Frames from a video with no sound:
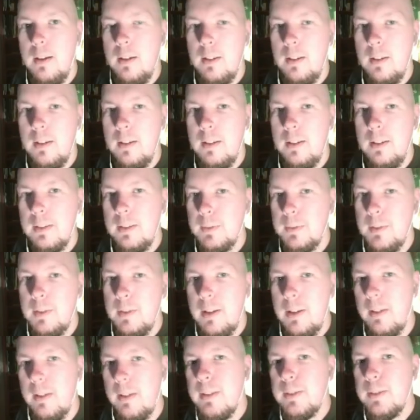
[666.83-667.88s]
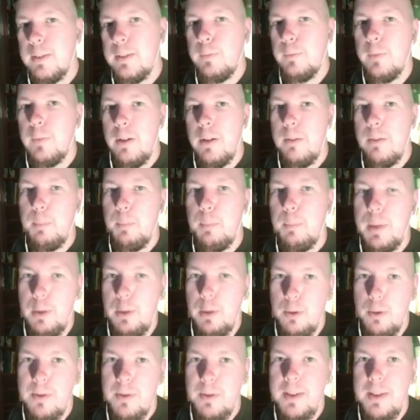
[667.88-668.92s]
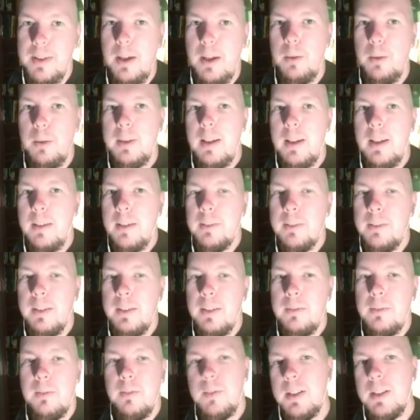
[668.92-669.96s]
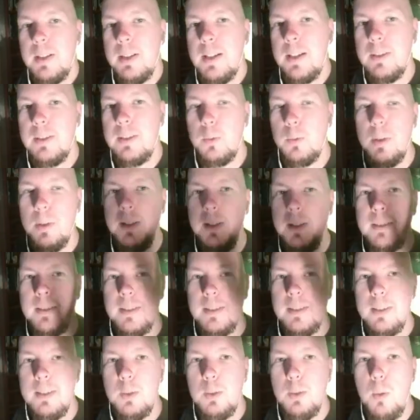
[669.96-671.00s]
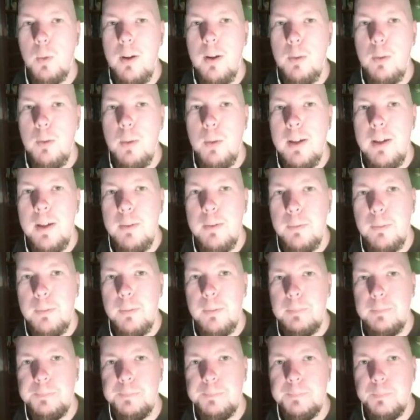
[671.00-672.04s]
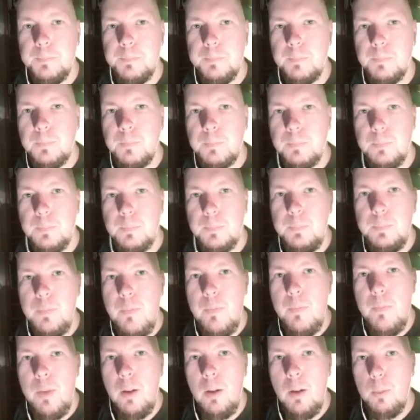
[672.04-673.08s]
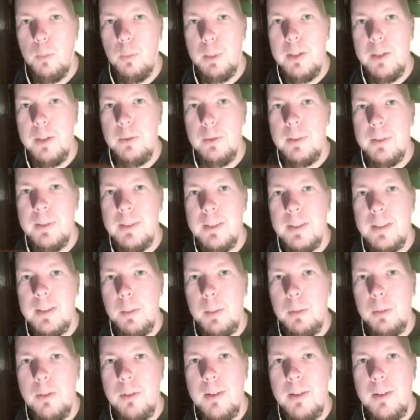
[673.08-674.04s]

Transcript: It's a very pure sound. And then the next one is a square wave. I'll play you an example of that.